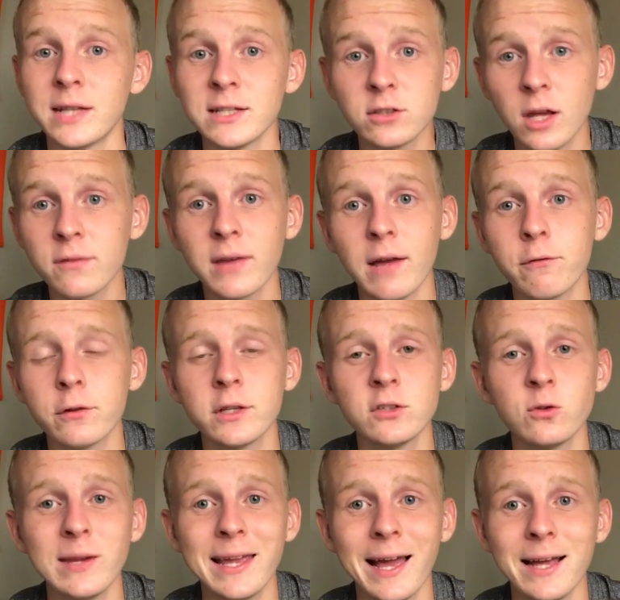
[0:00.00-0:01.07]
So that's all I've got
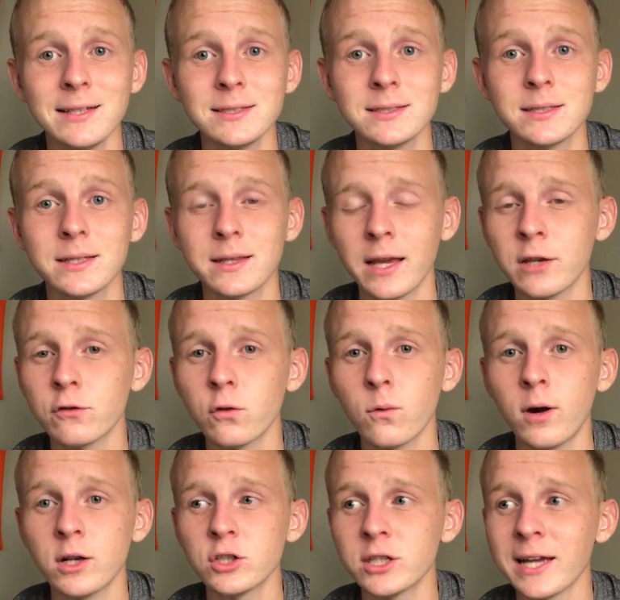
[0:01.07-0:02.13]
for this week, guys.
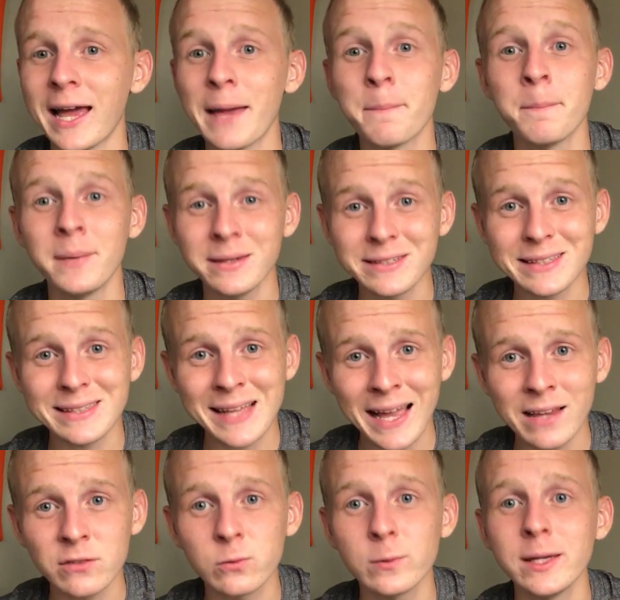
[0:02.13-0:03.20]
Thanks for watching. I missed
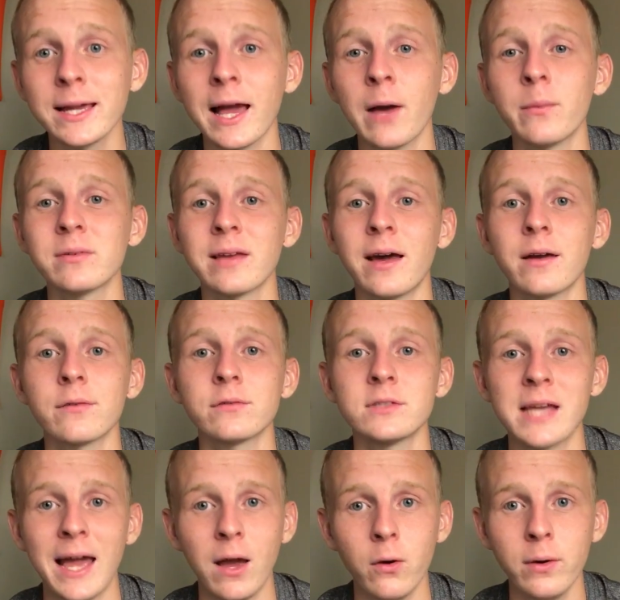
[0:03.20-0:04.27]
last week. I was out
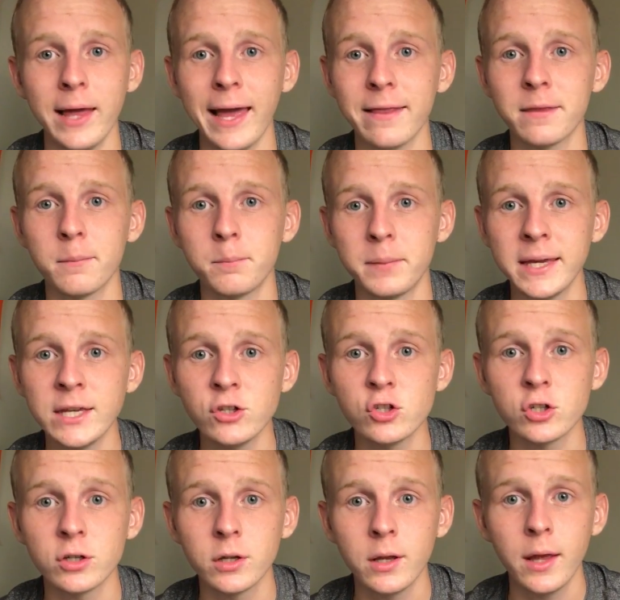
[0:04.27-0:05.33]
of town at the
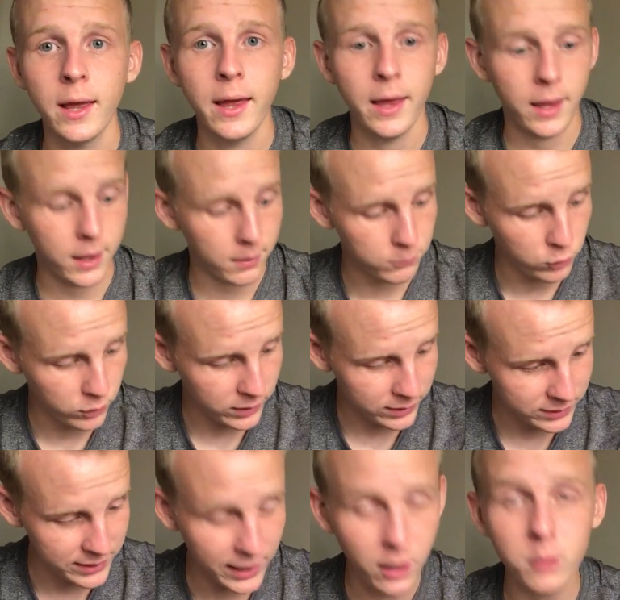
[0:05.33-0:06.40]
beach.
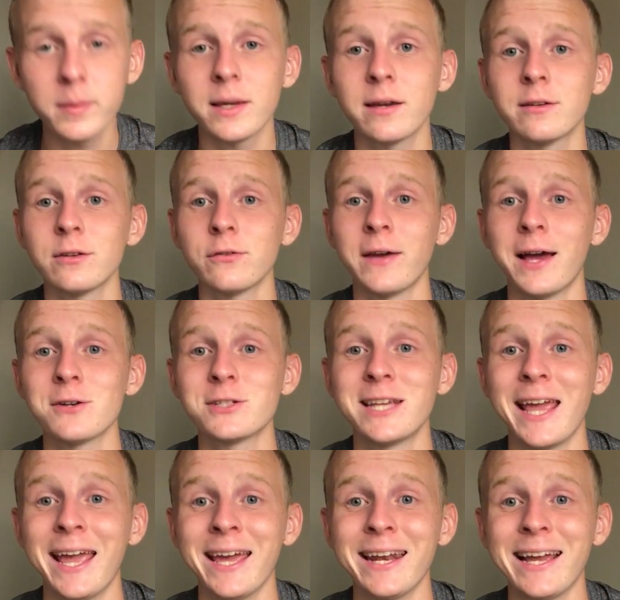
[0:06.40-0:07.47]
You can tell because of
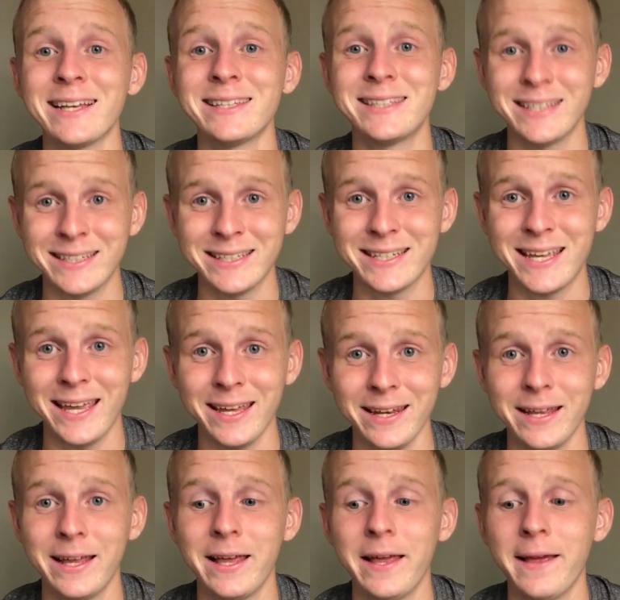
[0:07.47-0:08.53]
how tan I didn't
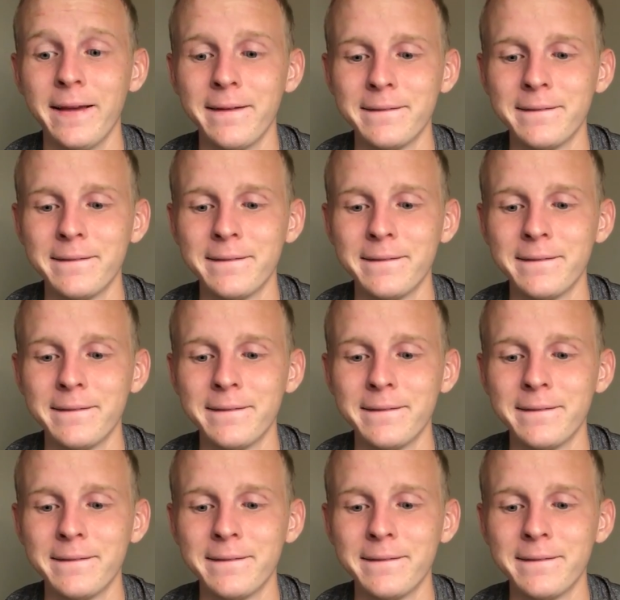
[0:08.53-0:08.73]
get.